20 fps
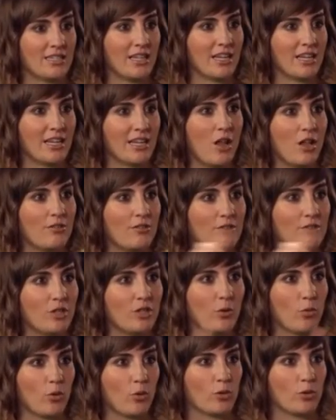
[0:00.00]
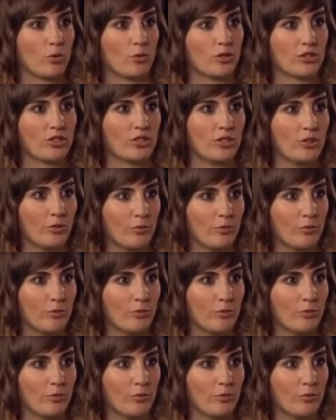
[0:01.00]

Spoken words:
Like Call of Duty, World War II,